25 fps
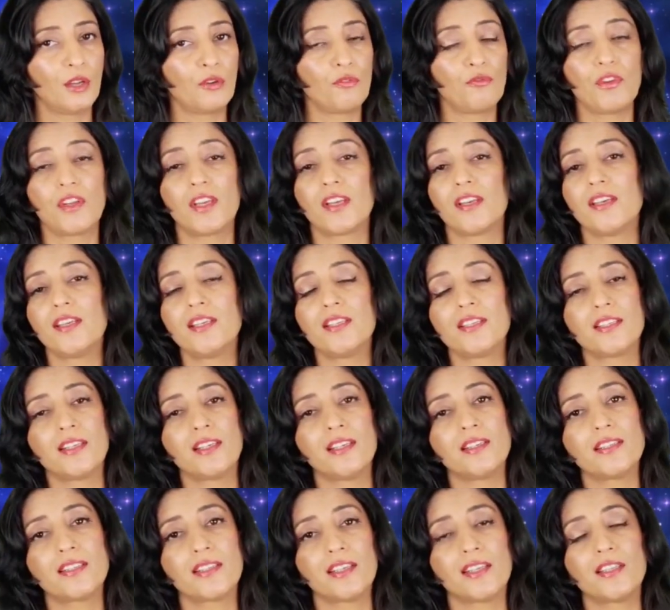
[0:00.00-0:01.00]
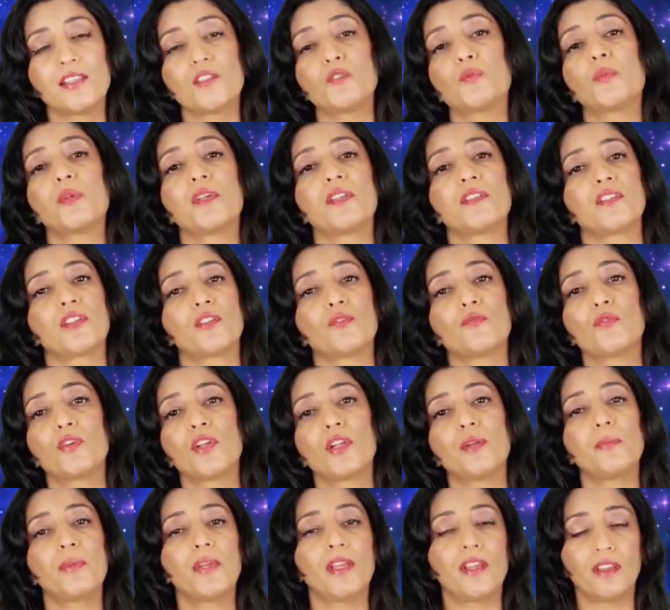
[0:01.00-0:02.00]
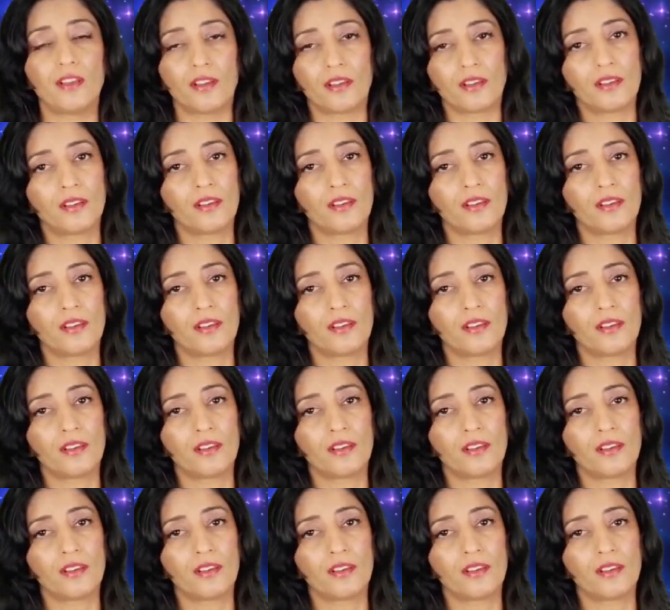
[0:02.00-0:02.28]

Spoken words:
we can easily say this person will be